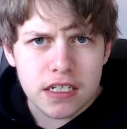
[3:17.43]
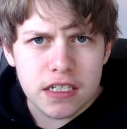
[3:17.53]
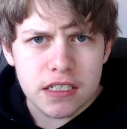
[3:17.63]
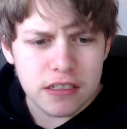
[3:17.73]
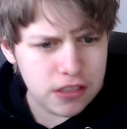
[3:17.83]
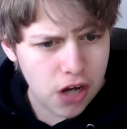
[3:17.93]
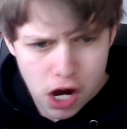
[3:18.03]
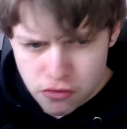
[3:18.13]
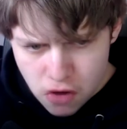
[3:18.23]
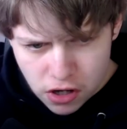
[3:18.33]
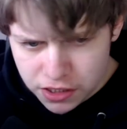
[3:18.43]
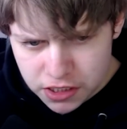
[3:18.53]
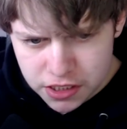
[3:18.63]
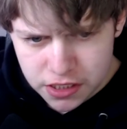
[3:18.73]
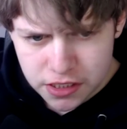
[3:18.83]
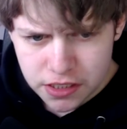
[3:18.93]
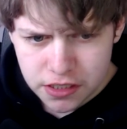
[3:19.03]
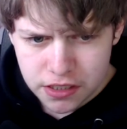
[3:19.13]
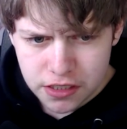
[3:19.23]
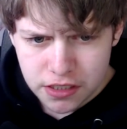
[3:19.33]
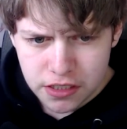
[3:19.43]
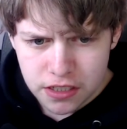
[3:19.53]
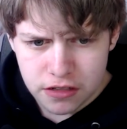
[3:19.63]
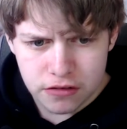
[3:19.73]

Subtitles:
It's ironic. He